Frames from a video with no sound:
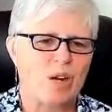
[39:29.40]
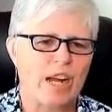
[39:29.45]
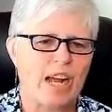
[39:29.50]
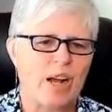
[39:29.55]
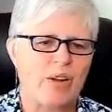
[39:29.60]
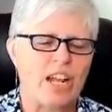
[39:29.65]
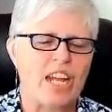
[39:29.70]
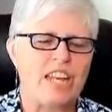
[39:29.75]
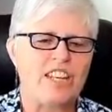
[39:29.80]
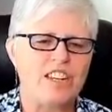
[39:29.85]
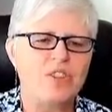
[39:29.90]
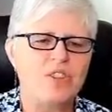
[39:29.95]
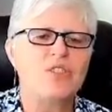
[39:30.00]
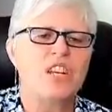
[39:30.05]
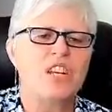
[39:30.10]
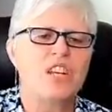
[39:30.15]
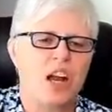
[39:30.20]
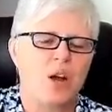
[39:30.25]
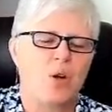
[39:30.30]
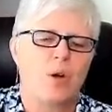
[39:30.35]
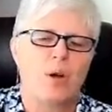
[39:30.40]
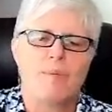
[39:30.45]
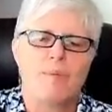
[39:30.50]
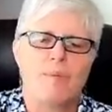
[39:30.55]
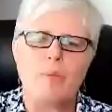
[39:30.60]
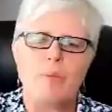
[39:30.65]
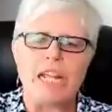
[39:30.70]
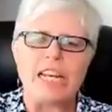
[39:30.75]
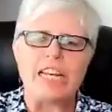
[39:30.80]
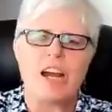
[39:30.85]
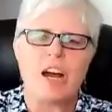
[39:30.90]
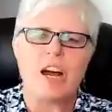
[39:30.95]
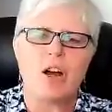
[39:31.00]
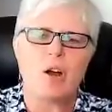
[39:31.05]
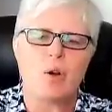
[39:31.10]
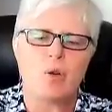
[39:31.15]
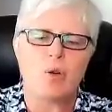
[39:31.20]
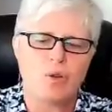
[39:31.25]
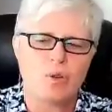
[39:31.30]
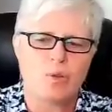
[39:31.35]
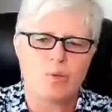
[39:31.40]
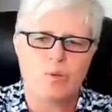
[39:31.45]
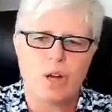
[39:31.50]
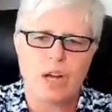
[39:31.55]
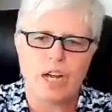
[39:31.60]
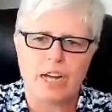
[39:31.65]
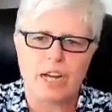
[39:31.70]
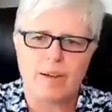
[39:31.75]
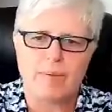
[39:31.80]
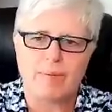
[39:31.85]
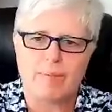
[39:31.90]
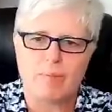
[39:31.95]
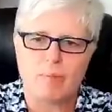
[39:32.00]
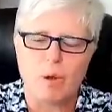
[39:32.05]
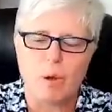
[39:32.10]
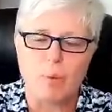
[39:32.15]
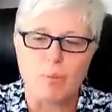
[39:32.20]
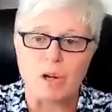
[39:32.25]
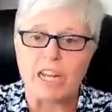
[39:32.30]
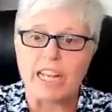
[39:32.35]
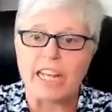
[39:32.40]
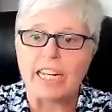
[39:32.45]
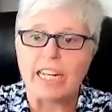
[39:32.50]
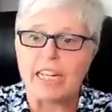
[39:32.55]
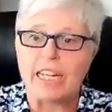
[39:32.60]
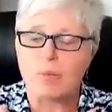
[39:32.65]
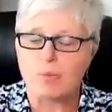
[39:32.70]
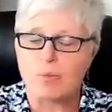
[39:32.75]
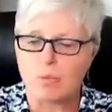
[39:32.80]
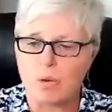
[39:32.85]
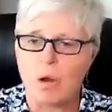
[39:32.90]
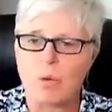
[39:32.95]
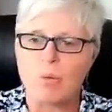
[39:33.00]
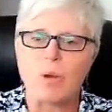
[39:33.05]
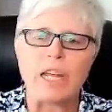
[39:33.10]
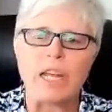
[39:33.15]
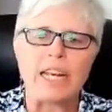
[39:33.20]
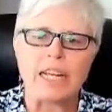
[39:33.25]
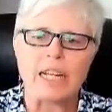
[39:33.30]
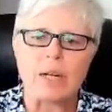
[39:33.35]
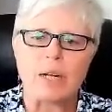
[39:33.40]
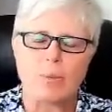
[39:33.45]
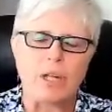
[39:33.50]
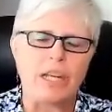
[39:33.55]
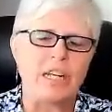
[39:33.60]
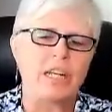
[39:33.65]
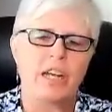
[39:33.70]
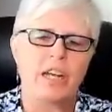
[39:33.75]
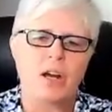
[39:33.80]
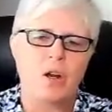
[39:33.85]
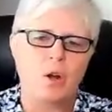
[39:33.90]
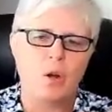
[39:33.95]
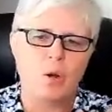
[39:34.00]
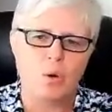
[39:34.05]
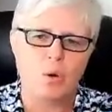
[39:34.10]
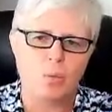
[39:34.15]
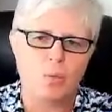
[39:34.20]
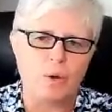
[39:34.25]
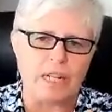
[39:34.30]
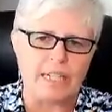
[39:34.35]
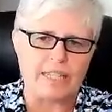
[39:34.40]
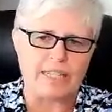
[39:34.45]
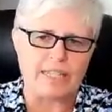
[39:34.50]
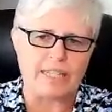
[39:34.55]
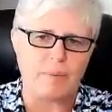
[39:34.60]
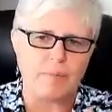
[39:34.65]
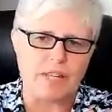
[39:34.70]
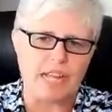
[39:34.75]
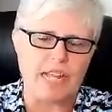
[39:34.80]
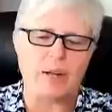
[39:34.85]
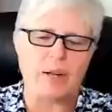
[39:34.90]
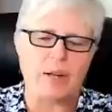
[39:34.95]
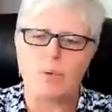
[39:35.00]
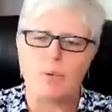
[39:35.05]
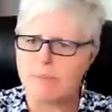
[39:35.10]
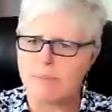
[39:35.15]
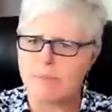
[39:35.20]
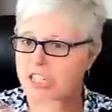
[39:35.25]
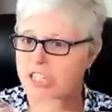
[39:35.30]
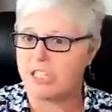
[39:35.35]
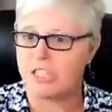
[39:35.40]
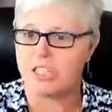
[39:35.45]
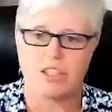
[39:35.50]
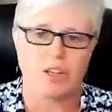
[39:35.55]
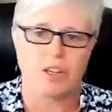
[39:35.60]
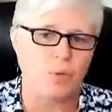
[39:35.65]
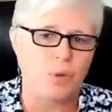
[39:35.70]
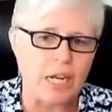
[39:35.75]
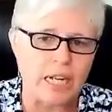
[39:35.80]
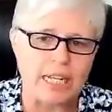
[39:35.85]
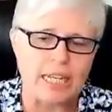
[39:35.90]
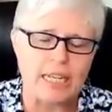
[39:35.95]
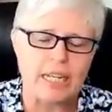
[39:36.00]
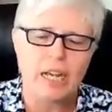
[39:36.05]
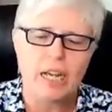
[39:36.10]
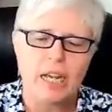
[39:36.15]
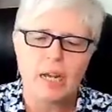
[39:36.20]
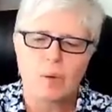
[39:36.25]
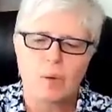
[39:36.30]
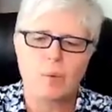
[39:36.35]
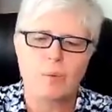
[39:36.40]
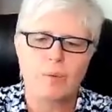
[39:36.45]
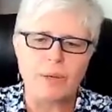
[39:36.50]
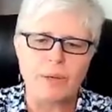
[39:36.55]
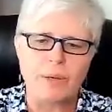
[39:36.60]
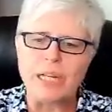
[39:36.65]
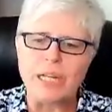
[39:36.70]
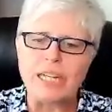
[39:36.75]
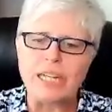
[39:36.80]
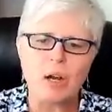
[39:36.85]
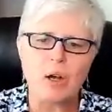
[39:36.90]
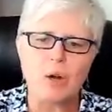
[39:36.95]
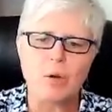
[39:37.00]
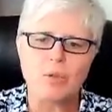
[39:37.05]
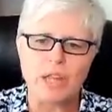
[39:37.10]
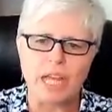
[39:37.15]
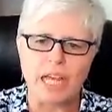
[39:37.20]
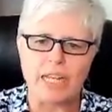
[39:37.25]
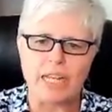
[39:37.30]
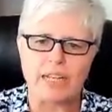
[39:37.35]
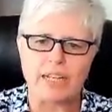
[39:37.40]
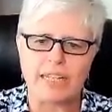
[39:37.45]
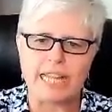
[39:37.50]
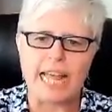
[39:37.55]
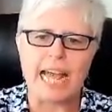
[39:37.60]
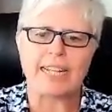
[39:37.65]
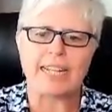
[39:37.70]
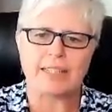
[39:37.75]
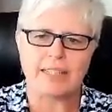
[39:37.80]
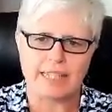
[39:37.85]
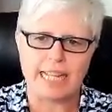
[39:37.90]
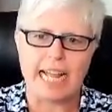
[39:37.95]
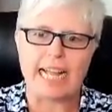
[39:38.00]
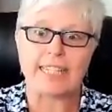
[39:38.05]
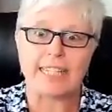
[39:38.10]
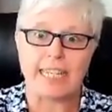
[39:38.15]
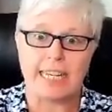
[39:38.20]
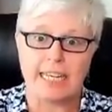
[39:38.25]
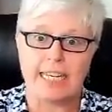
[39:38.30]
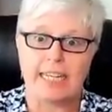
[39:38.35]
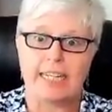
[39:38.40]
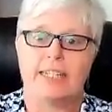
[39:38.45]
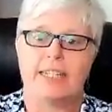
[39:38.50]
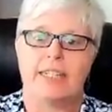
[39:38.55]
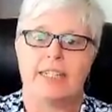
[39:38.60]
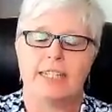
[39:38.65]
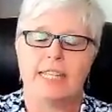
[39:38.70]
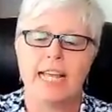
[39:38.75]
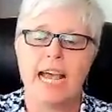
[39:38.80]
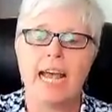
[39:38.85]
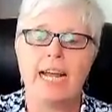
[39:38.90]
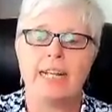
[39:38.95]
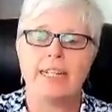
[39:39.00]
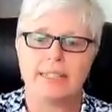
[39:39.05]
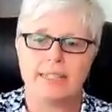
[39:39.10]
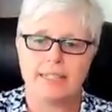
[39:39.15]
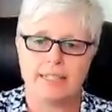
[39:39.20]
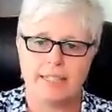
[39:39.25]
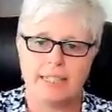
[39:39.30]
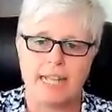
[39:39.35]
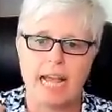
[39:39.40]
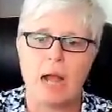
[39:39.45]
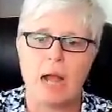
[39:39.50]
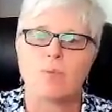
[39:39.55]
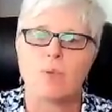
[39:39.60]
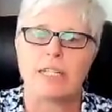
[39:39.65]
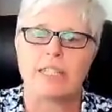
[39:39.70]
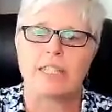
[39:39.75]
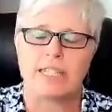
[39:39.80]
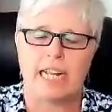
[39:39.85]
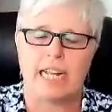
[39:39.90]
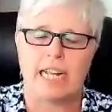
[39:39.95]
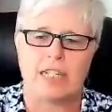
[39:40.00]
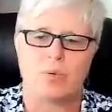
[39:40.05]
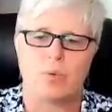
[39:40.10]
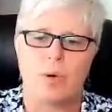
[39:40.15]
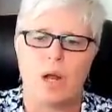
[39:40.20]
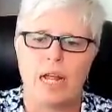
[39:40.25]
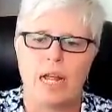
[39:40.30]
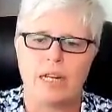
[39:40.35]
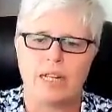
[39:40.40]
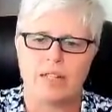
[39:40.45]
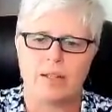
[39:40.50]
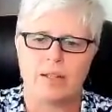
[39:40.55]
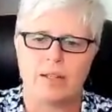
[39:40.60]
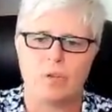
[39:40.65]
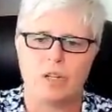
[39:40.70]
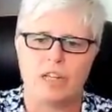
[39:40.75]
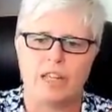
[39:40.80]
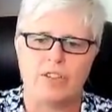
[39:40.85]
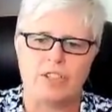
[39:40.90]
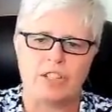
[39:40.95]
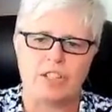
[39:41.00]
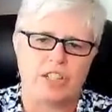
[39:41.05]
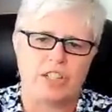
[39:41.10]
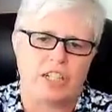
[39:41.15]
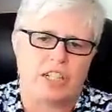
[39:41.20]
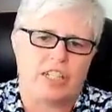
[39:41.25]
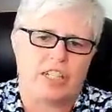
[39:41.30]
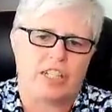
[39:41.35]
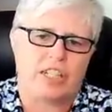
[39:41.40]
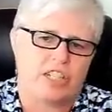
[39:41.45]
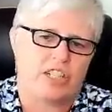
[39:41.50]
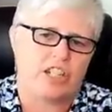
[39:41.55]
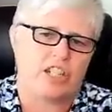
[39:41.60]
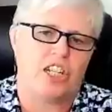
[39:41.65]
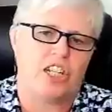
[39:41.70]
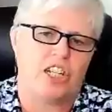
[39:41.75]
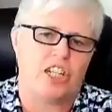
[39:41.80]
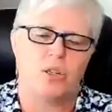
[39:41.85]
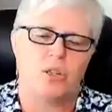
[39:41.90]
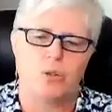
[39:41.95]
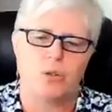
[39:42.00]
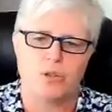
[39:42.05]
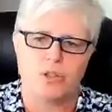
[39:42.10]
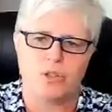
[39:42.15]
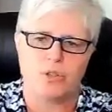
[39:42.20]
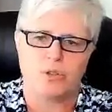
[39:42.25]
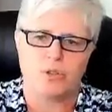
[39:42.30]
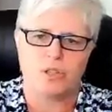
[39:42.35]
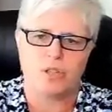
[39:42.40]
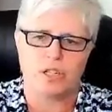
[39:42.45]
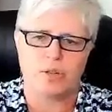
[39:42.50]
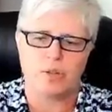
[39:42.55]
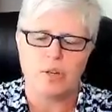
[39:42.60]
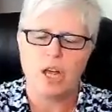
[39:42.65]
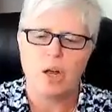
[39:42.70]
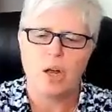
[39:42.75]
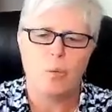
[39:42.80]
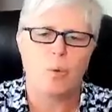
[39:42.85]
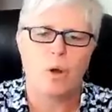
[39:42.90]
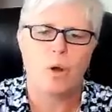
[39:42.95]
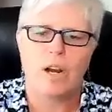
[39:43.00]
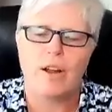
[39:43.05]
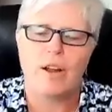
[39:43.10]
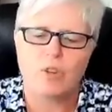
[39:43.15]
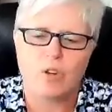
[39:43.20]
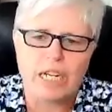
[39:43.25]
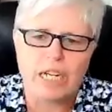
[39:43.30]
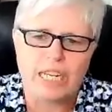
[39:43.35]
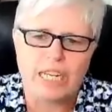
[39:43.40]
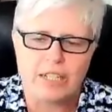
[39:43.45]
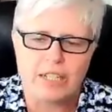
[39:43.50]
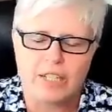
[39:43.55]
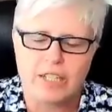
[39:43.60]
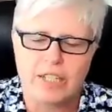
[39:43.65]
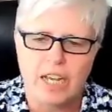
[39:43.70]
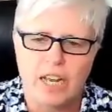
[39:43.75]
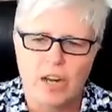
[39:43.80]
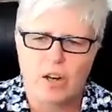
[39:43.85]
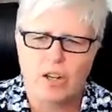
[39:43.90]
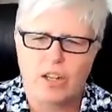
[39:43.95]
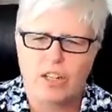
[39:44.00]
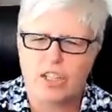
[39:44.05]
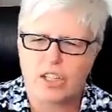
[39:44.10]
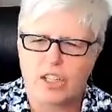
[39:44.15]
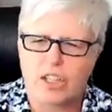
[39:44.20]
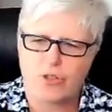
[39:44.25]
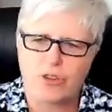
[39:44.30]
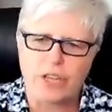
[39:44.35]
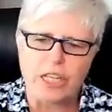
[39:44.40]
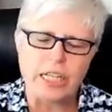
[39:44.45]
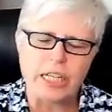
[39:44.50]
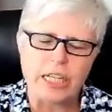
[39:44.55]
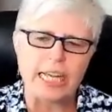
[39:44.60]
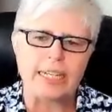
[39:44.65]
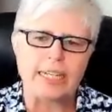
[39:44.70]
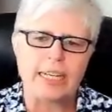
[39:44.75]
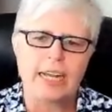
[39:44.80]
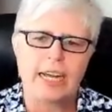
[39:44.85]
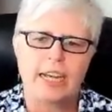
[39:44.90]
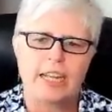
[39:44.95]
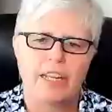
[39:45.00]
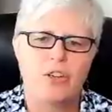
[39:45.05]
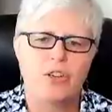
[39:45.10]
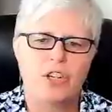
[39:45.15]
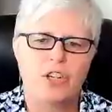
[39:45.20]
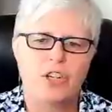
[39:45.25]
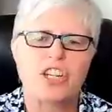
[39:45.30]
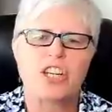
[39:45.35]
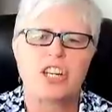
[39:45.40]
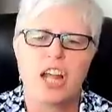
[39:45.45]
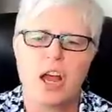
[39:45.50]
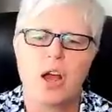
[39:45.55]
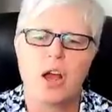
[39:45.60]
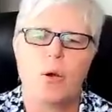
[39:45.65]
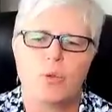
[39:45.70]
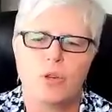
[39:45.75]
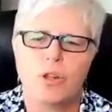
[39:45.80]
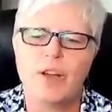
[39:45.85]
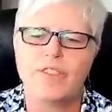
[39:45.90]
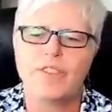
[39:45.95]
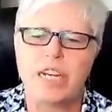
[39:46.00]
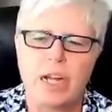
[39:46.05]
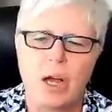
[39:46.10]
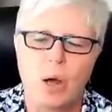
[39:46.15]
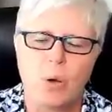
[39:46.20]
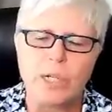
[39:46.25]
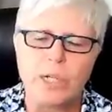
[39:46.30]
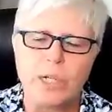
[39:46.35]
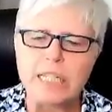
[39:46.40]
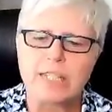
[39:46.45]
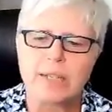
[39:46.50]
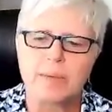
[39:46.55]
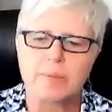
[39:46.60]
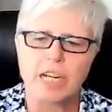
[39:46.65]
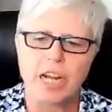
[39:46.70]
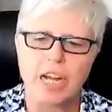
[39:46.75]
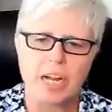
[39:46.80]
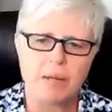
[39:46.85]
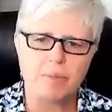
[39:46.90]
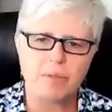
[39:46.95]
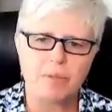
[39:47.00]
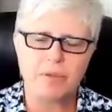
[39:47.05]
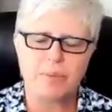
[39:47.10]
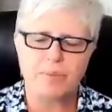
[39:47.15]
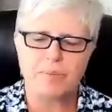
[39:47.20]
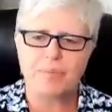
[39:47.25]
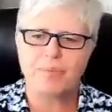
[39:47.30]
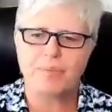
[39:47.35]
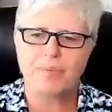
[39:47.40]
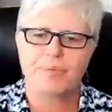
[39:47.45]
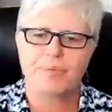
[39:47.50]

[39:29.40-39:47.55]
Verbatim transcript: Wow. Yeah. And you know, I mean, we know uh, when we're getting a reading, we know when something, we mentioned this already, we, we know that that that's a hit. That that resonates, right? It gives mm-hmm. us the mm-hmm. chills or the whatever it is, or you just feel it. You just know. You have a knowing sometimes.